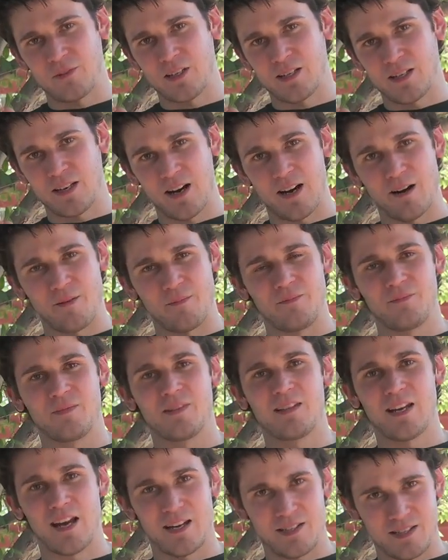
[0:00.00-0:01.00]
to come.
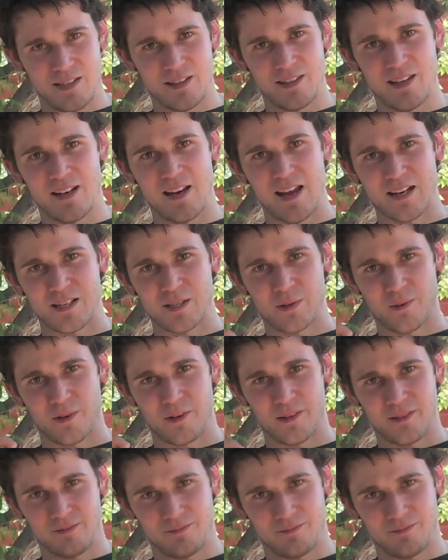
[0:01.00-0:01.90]
Catch you in the next one.